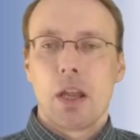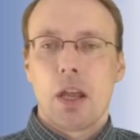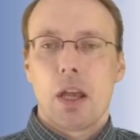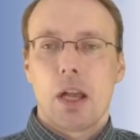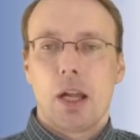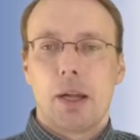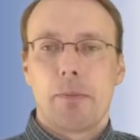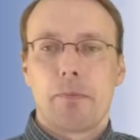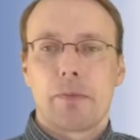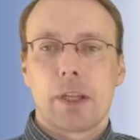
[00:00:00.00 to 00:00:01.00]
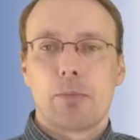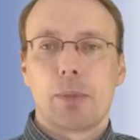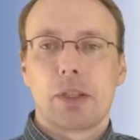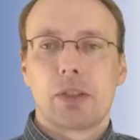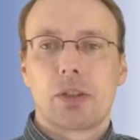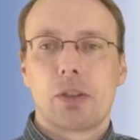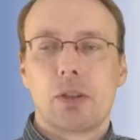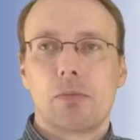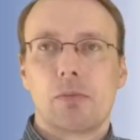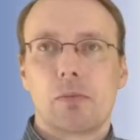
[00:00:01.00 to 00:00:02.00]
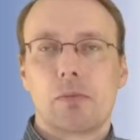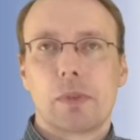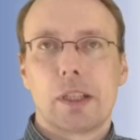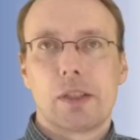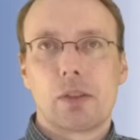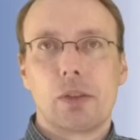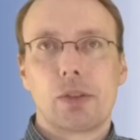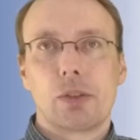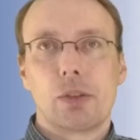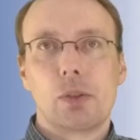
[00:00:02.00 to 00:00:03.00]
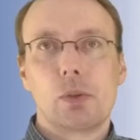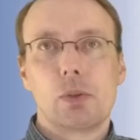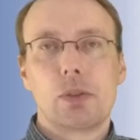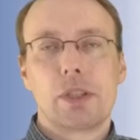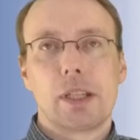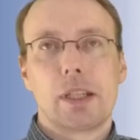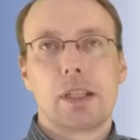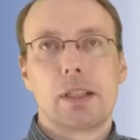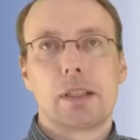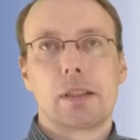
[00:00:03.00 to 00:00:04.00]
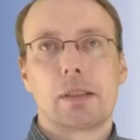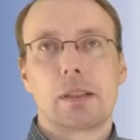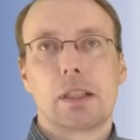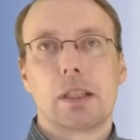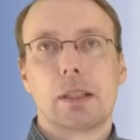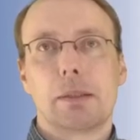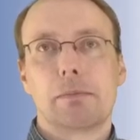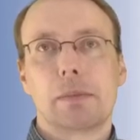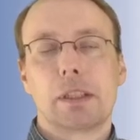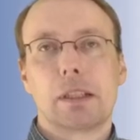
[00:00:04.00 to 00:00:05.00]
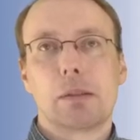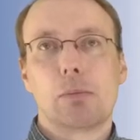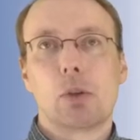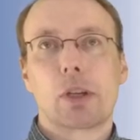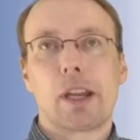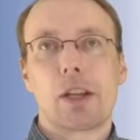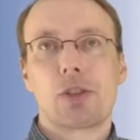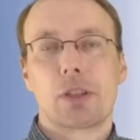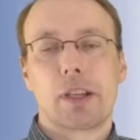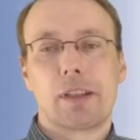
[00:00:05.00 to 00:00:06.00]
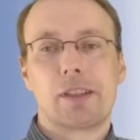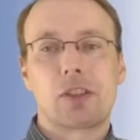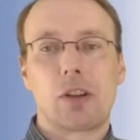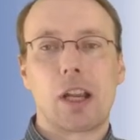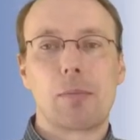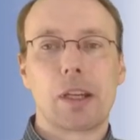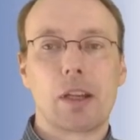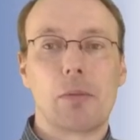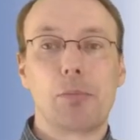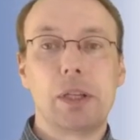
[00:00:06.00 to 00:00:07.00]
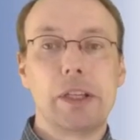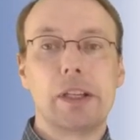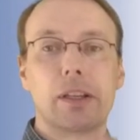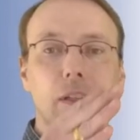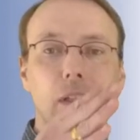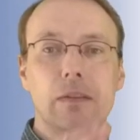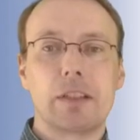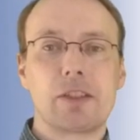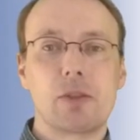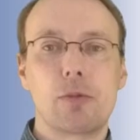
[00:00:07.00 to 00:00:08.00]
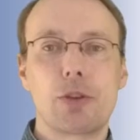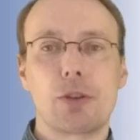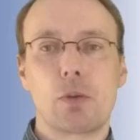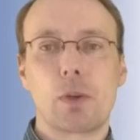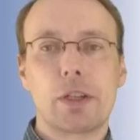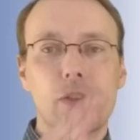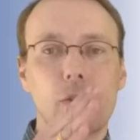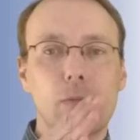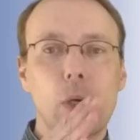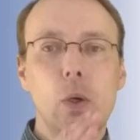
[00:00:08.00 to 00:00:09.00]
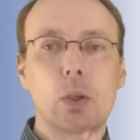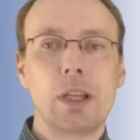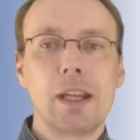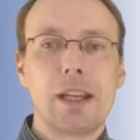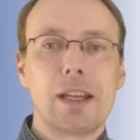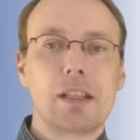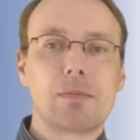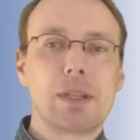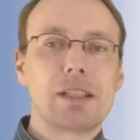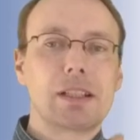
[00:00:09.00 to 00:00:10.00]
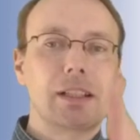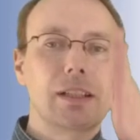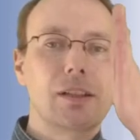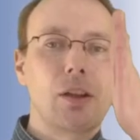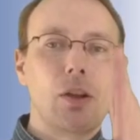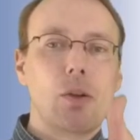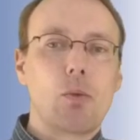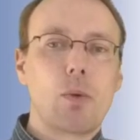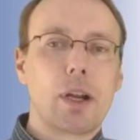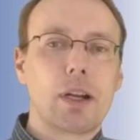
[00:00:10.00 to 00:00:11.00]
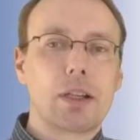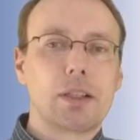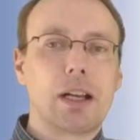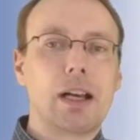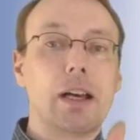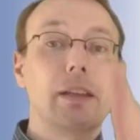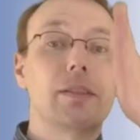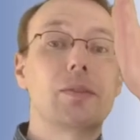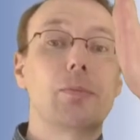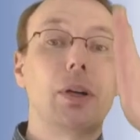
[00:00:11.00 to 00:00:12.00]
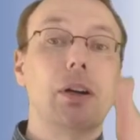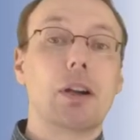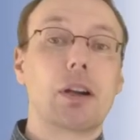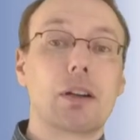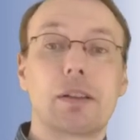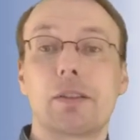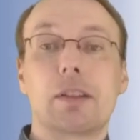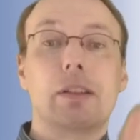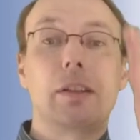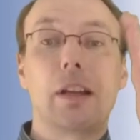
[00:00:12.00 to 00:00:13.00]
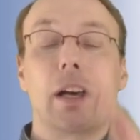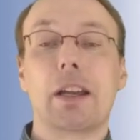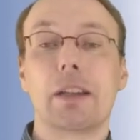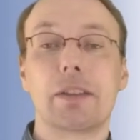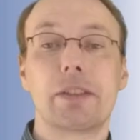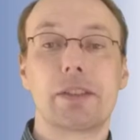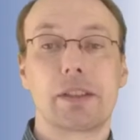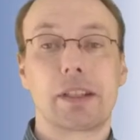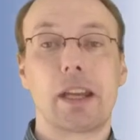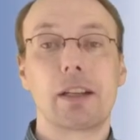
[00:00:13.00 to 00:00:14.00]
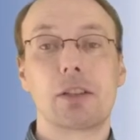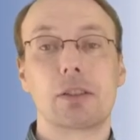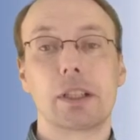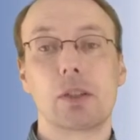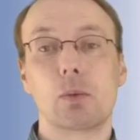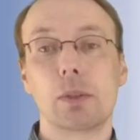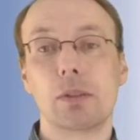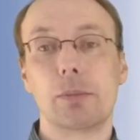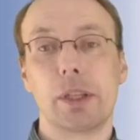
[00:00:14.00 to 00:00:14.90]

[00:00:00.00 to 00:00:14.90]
But the term is also used in more casually in describing a peak of a distribution, whereas your mode is basically where the highest bar, the highest category will be.